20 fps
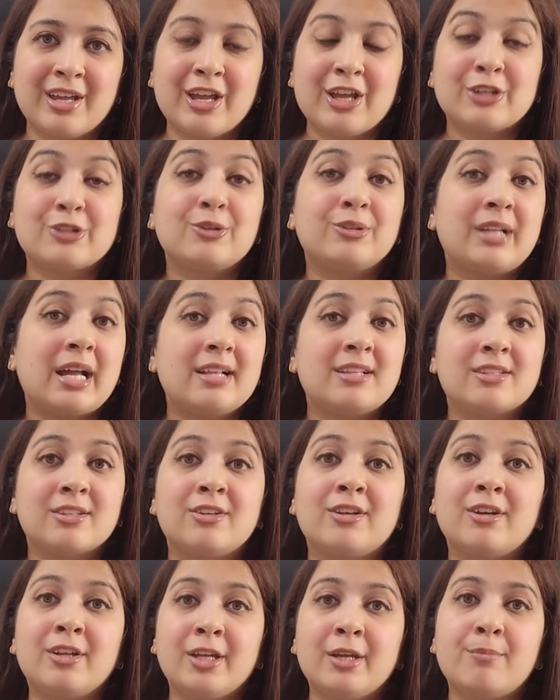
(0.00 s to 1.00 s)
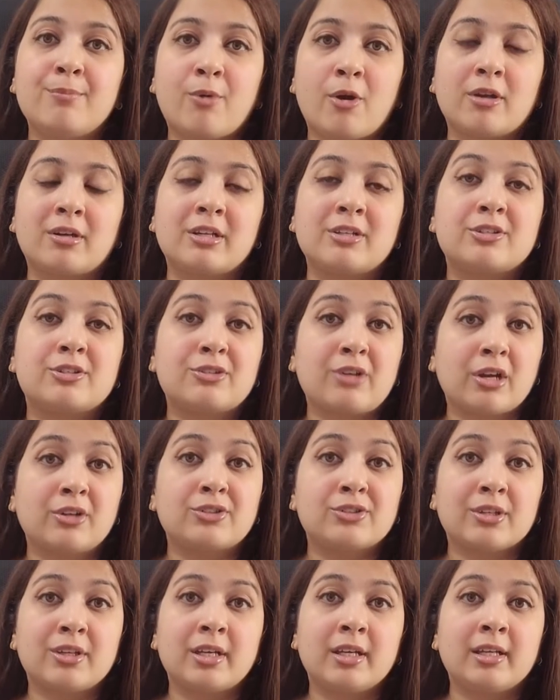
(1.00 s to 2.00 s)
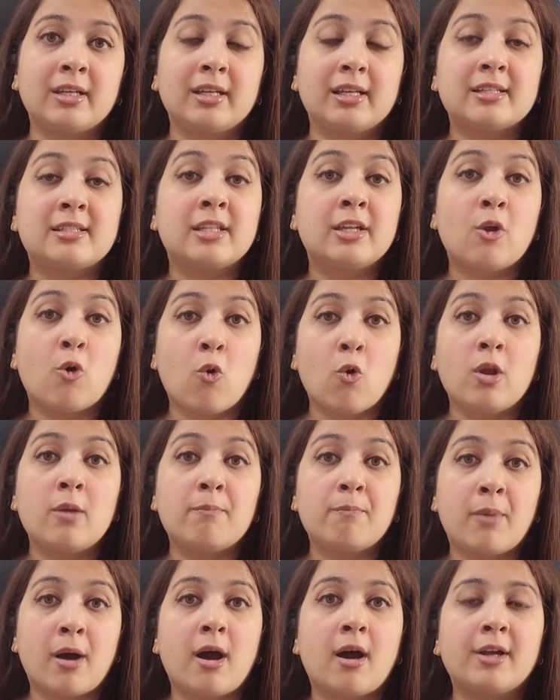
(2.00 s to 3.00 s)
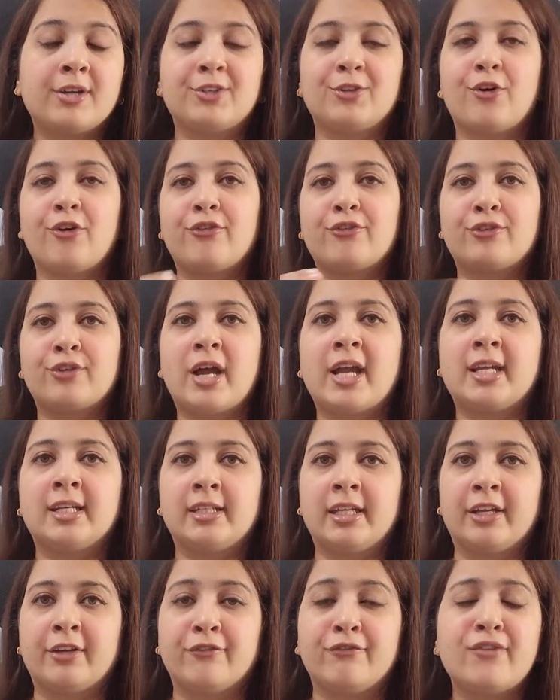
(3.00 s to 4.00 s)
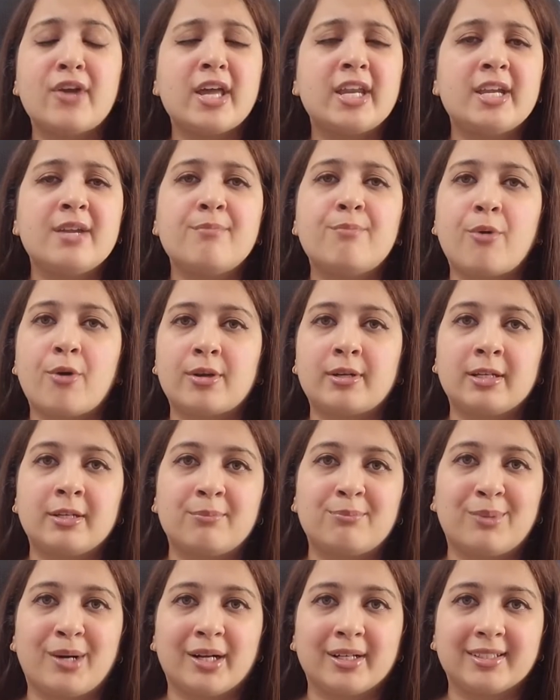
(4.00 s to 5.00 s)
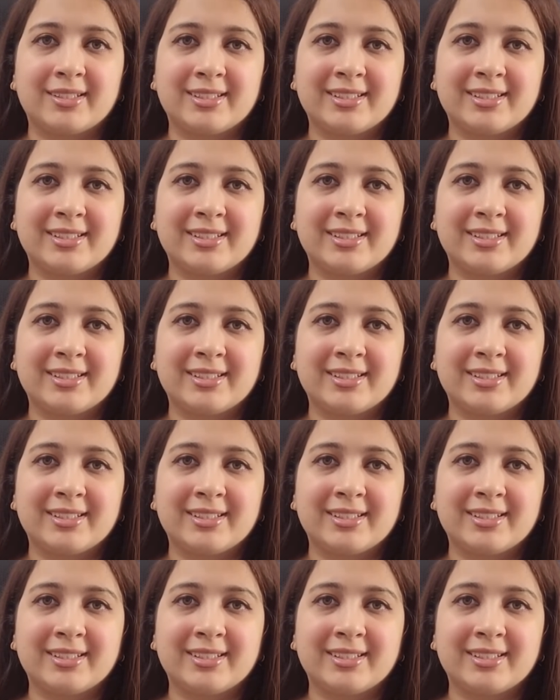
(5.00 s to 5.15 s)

So that's really important. Structuring is the whole part of writing, very important part.